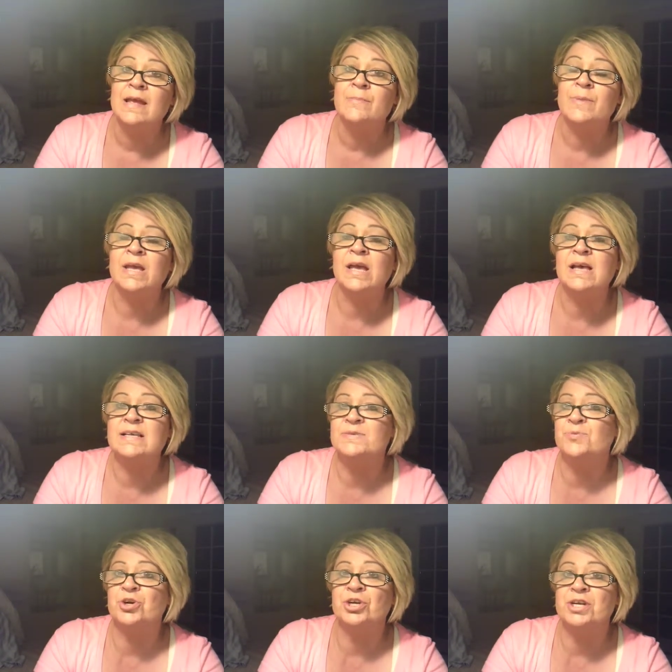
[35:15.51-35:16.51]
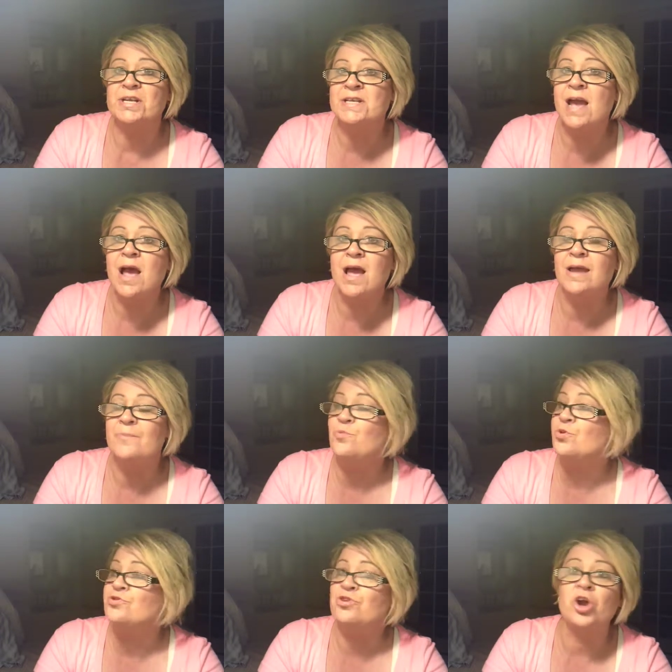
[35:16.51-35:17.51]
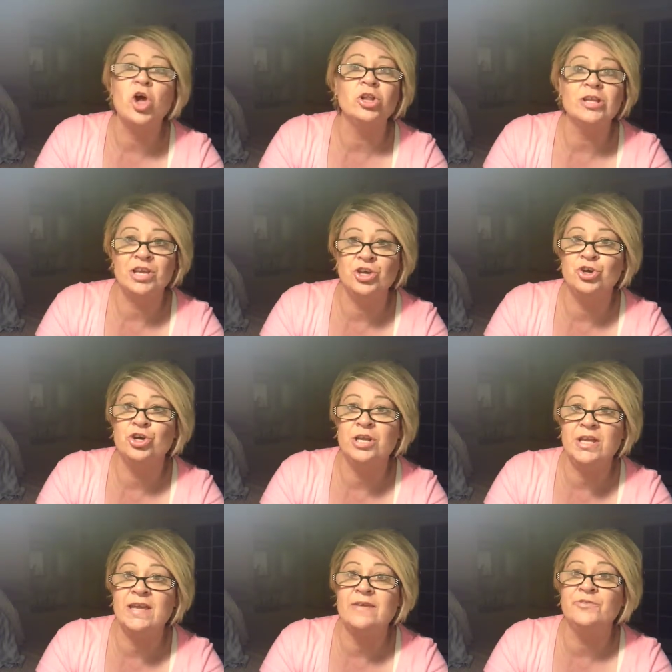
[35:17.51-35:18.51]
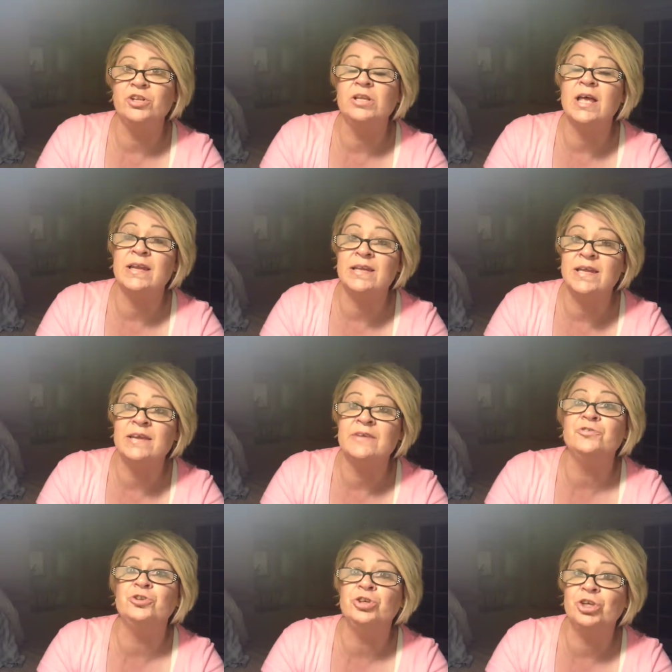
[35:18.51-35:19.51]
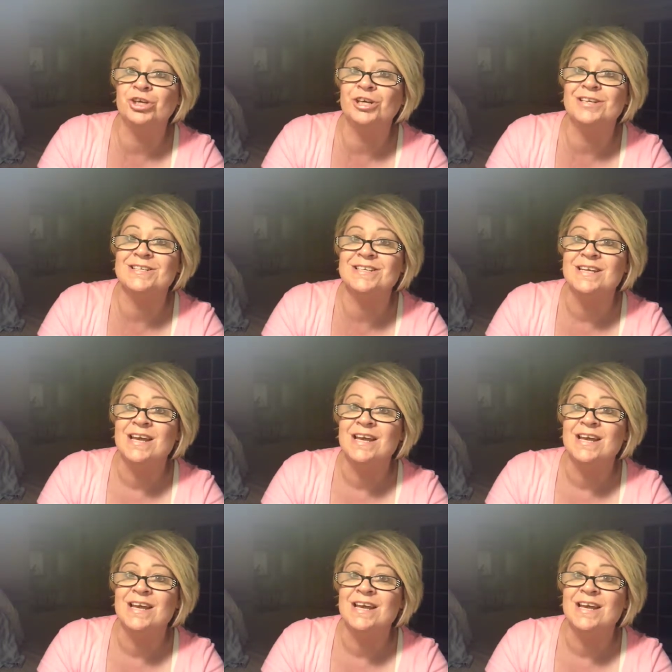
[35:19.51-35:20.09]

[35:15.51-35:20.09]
because we're in a time where they're calling good evil and evil good.